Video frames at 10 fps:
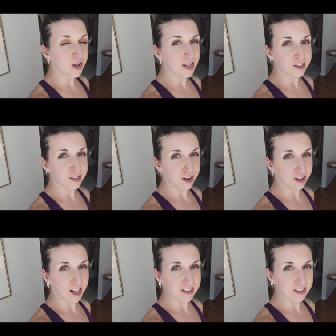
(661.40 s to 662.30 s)
canceled all
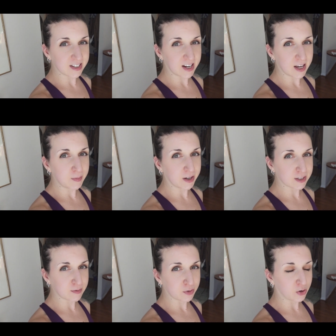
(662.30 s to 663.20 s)
classes today because
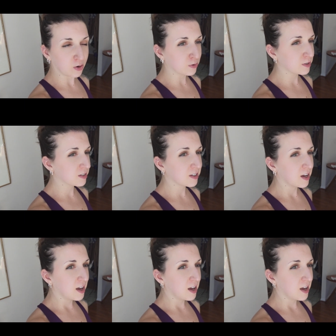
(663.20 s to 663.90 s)
of the roads.